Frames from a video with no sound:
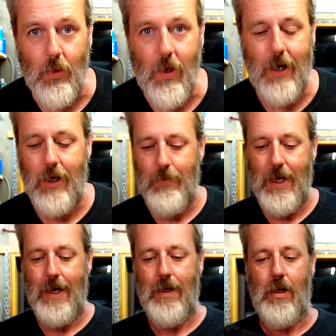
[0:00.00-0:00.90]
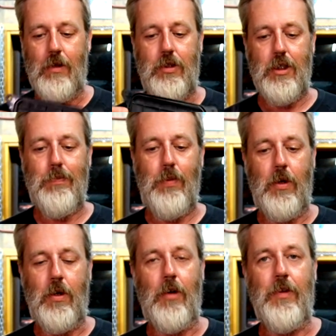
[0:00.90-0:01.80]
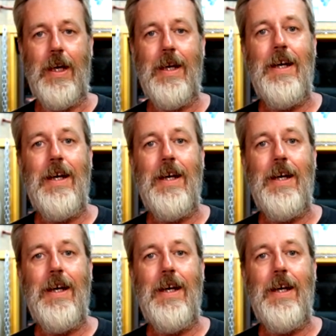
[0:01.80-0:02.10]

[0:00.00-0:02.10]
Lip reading: worry about it. I'll just put it on there.